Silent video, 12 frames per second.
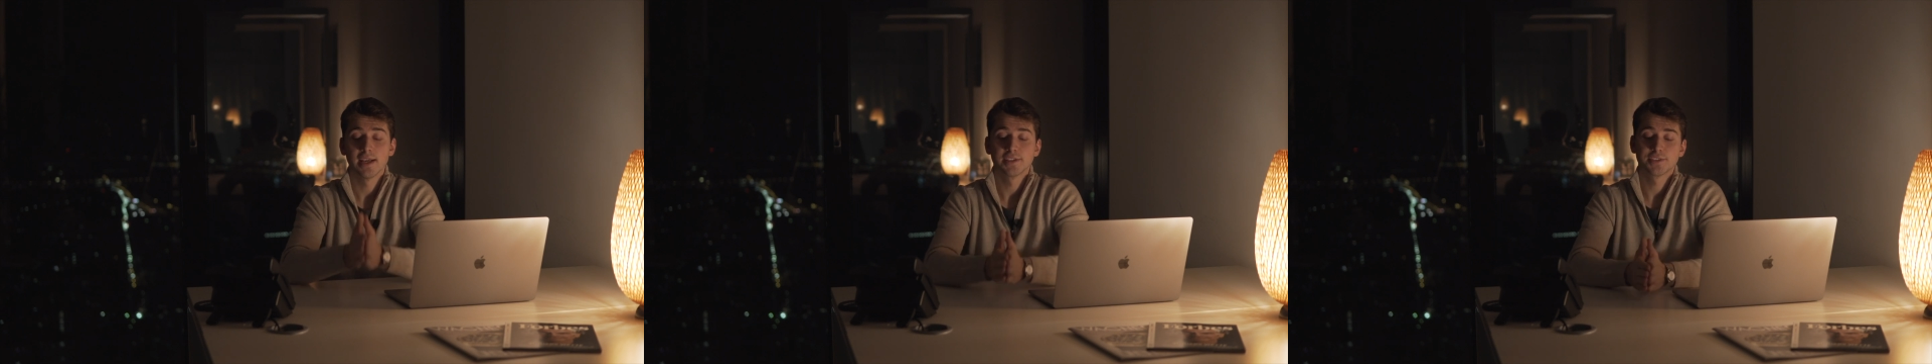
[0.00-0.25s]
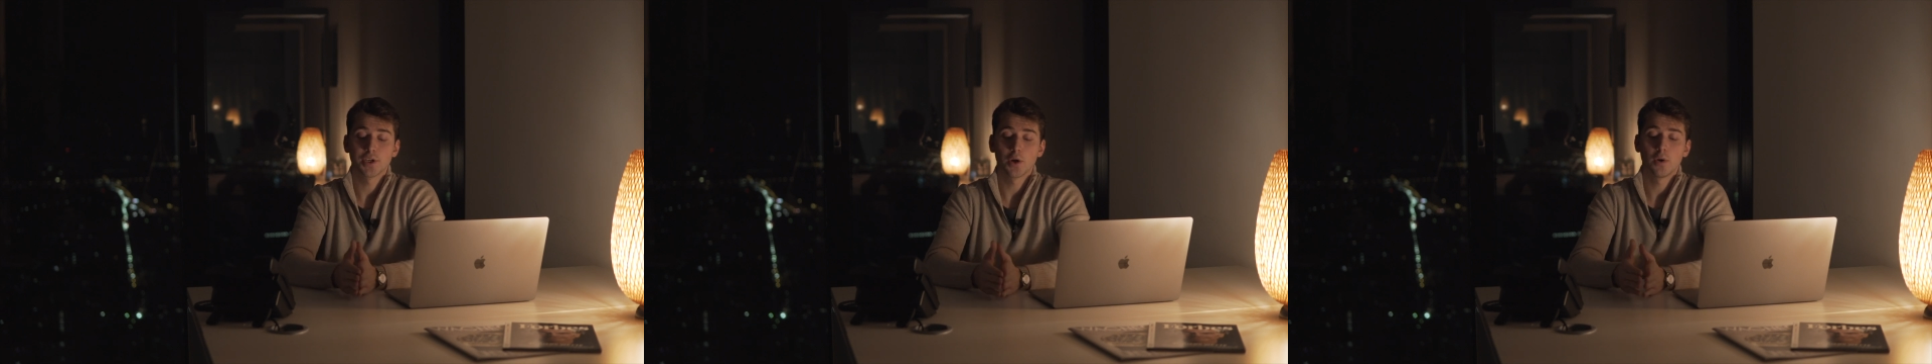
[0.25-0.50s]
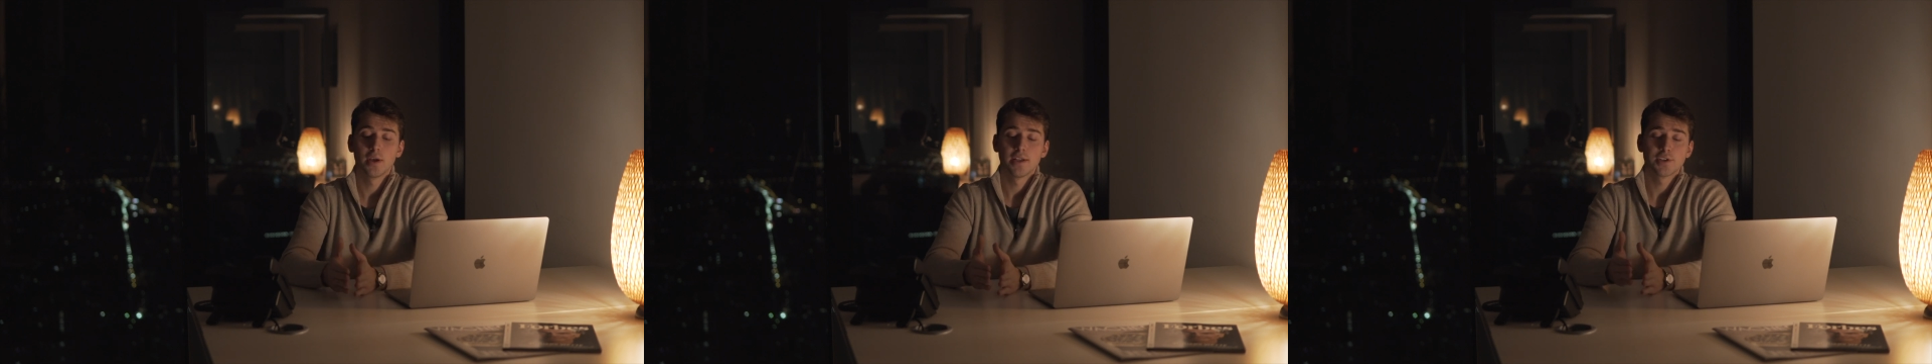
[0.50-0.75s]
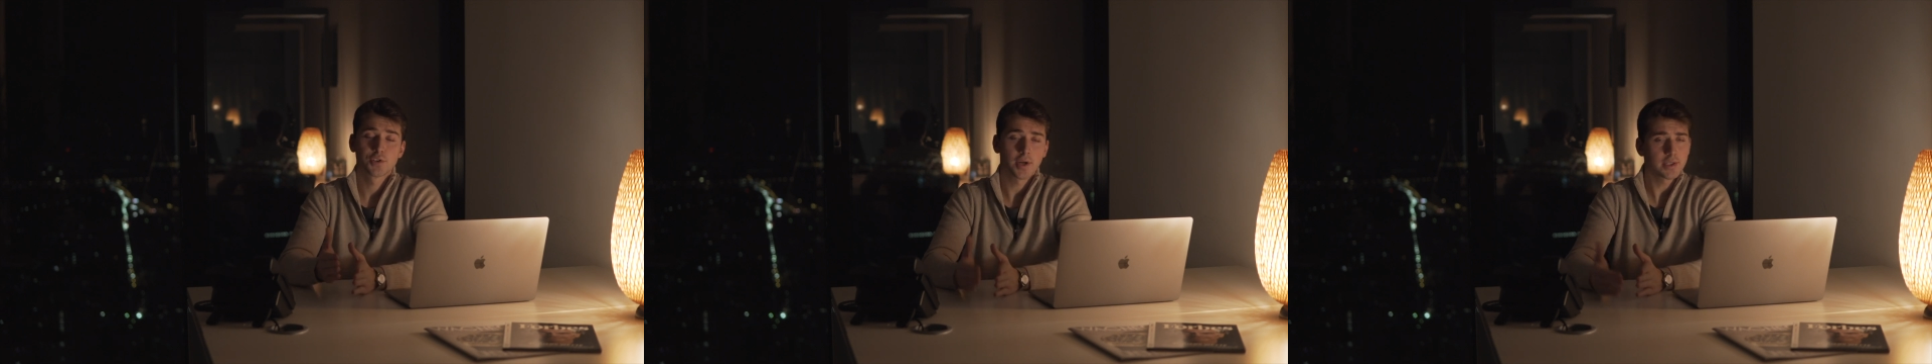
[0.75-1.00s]
So
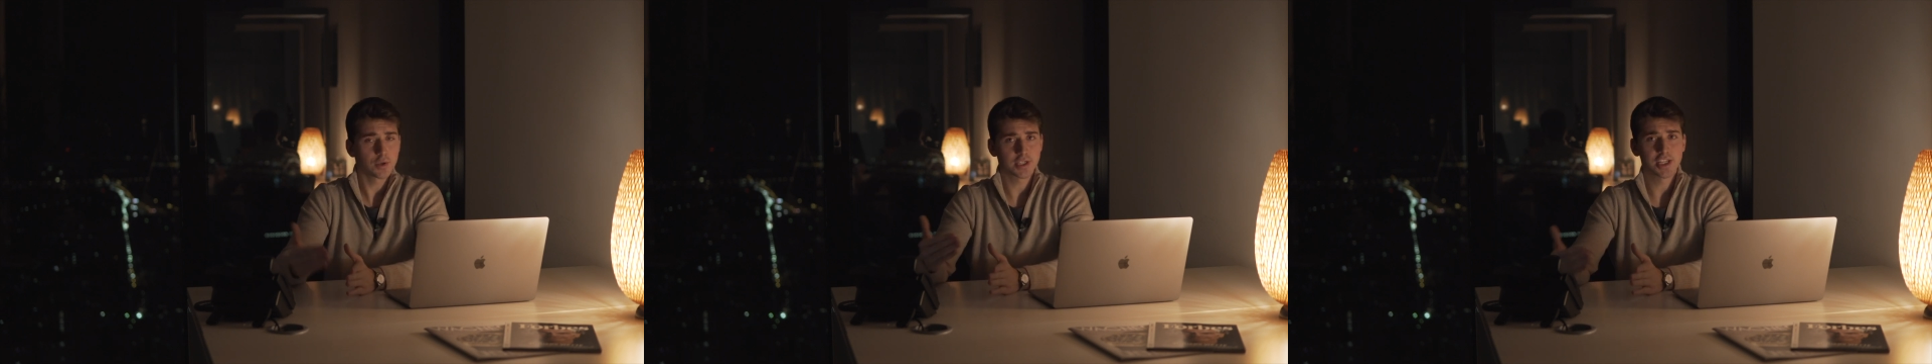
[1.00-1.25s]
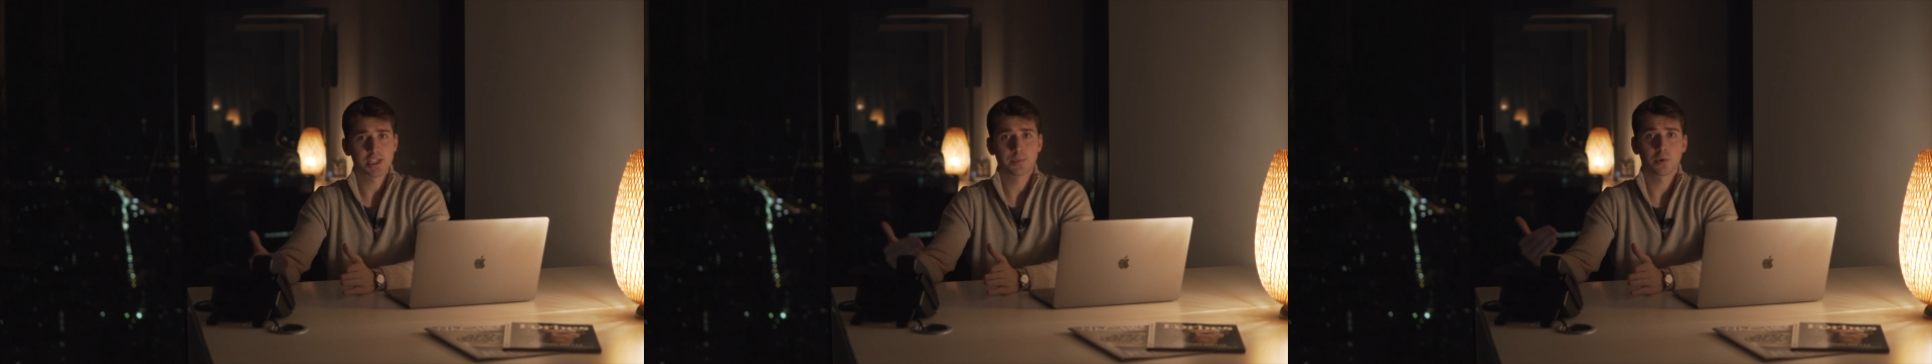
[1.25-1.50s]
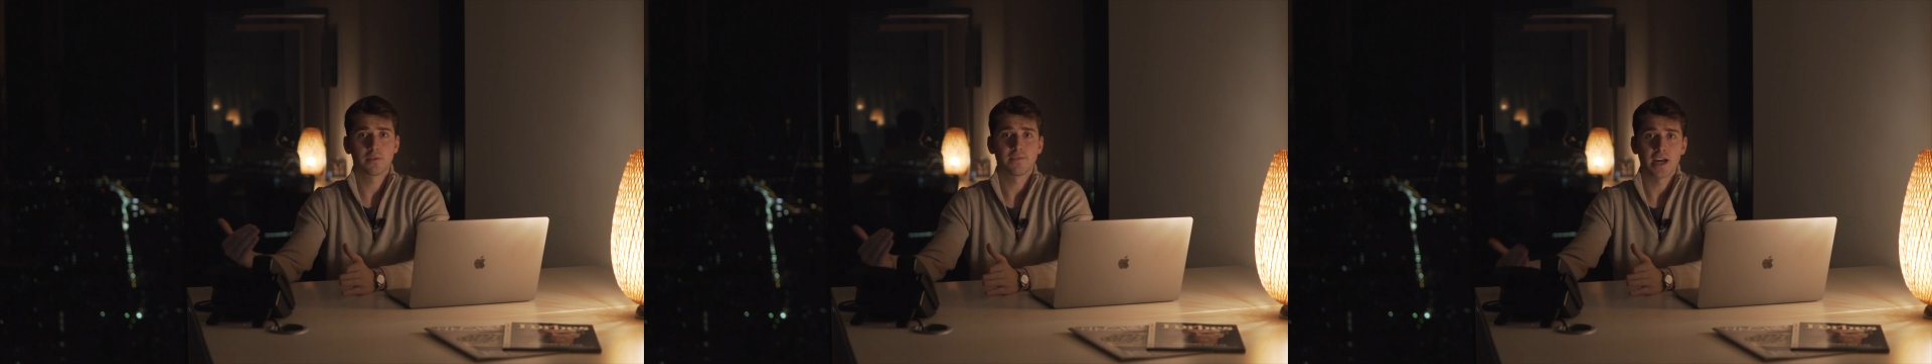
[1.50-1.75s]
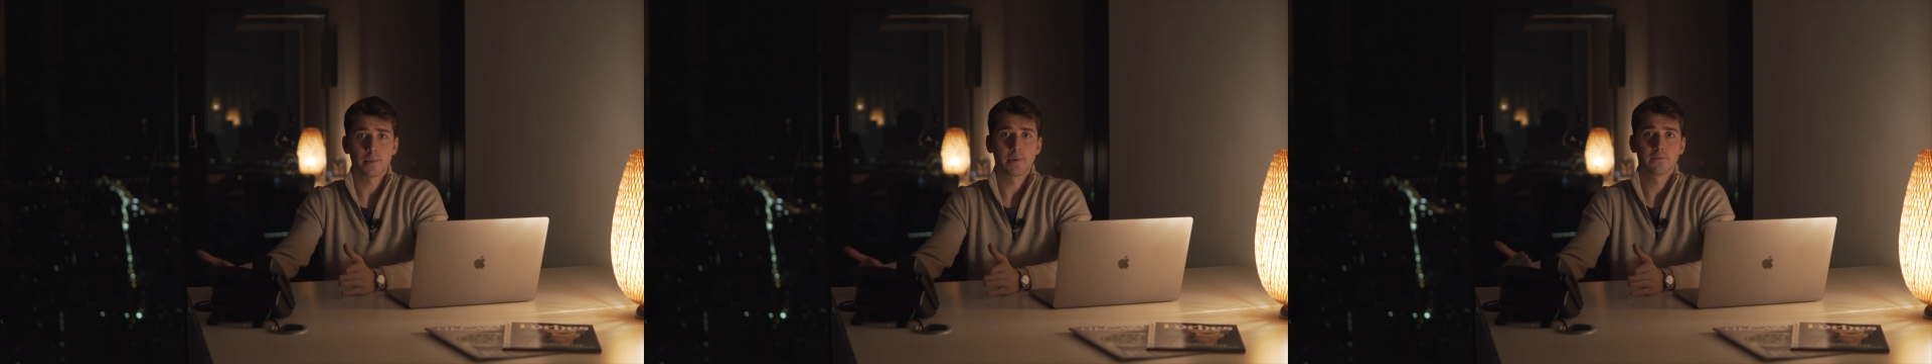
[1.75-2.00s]
try to change up your
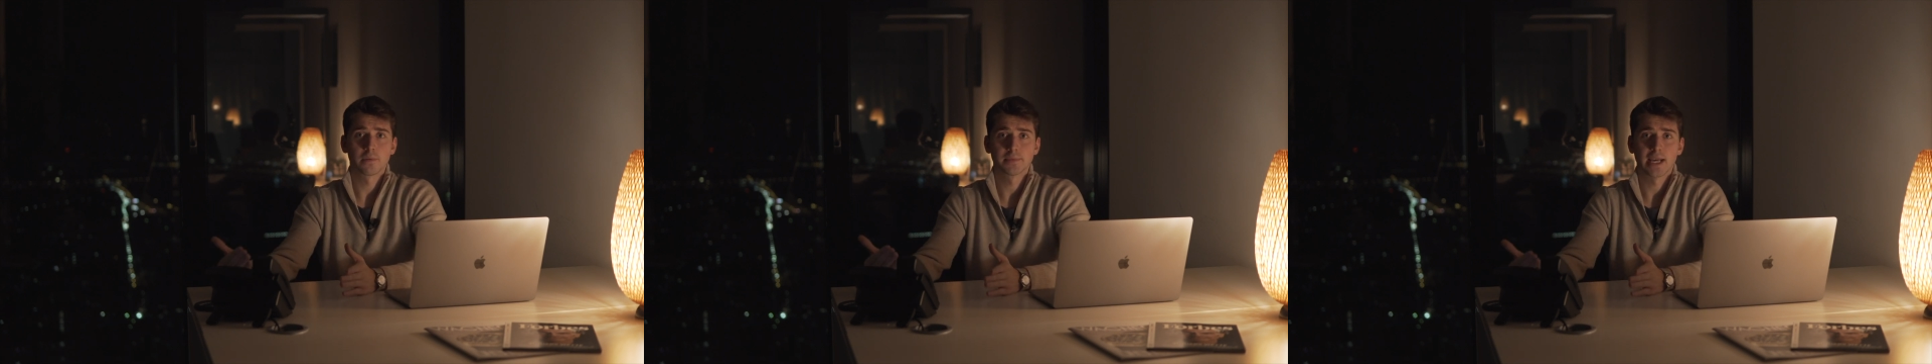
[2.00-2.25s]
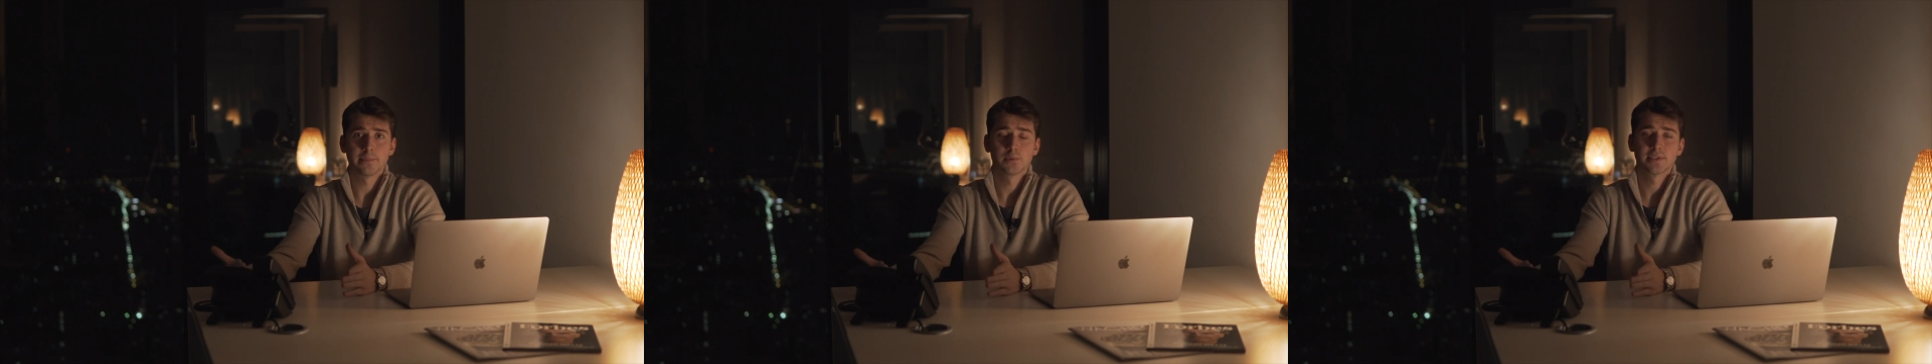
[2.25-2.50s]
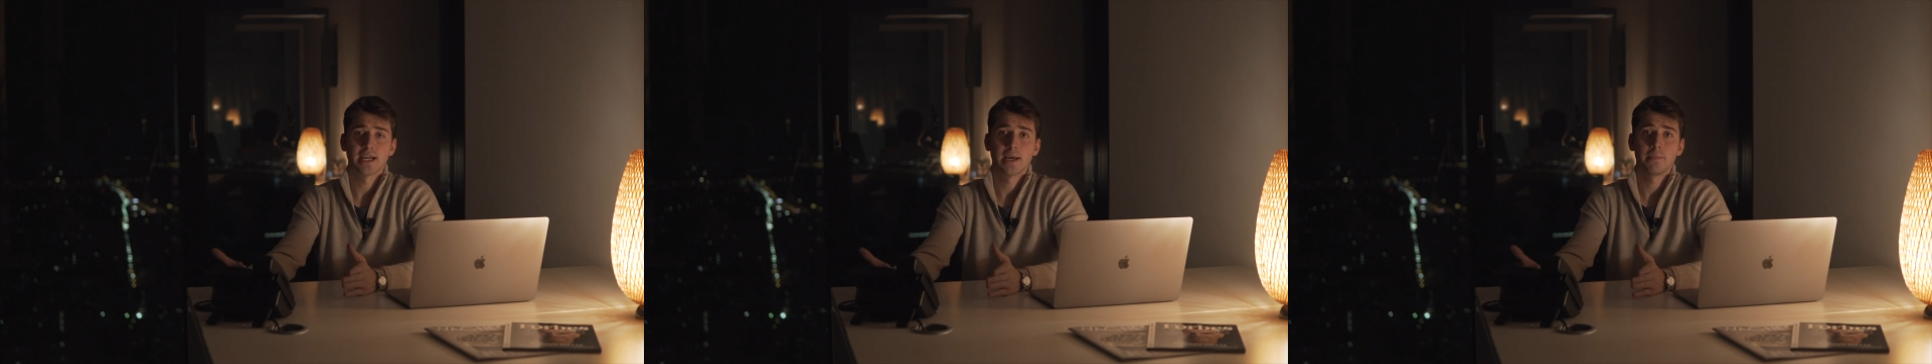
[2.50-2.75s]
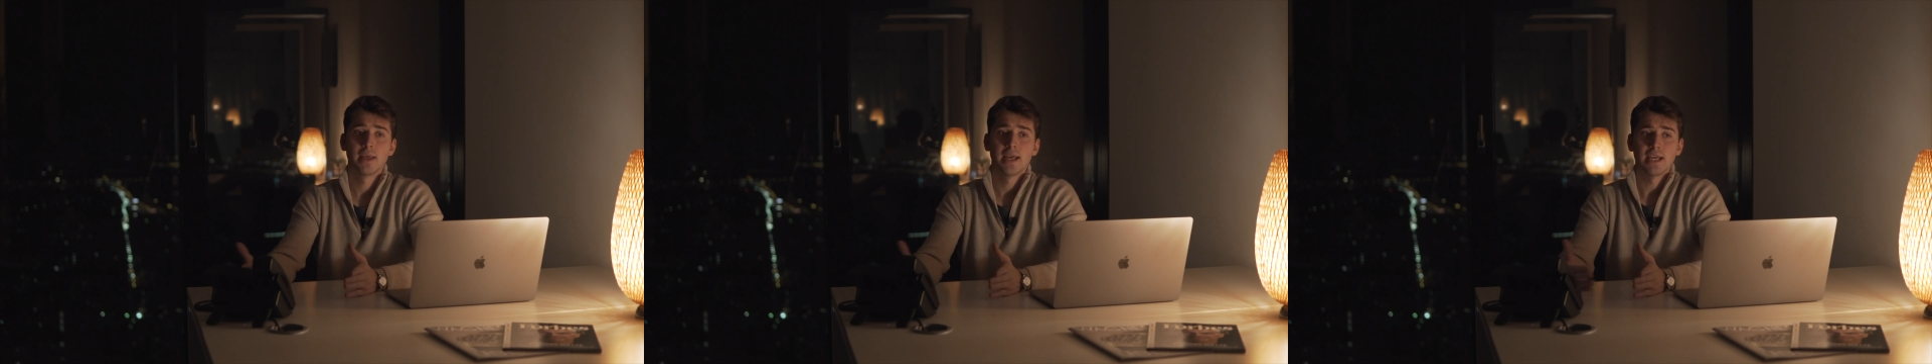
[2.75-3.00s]
environment from time to
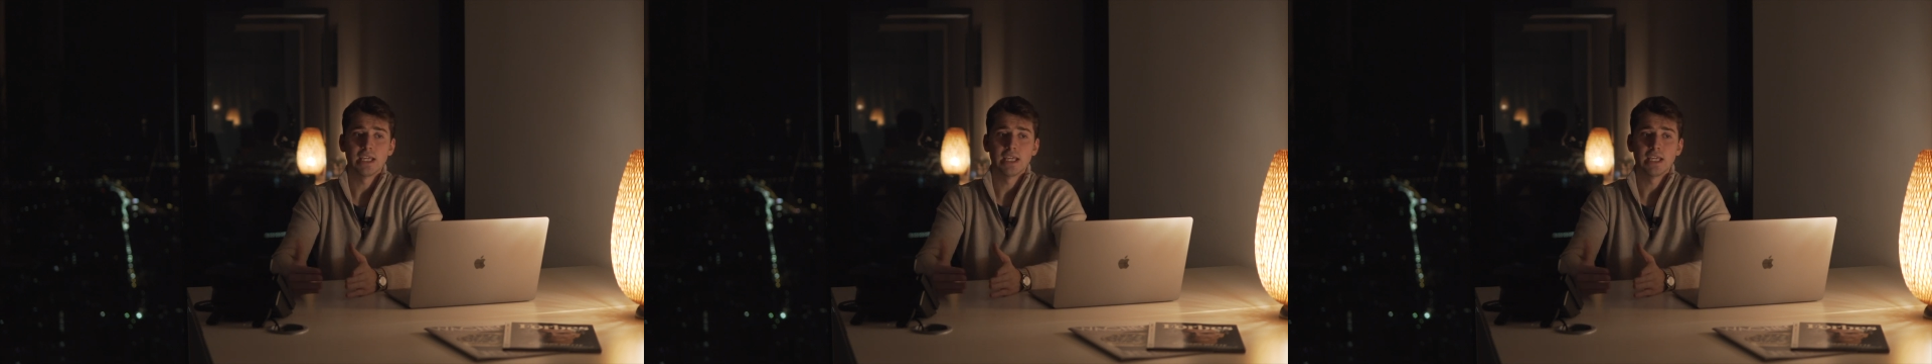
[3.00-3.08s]
time,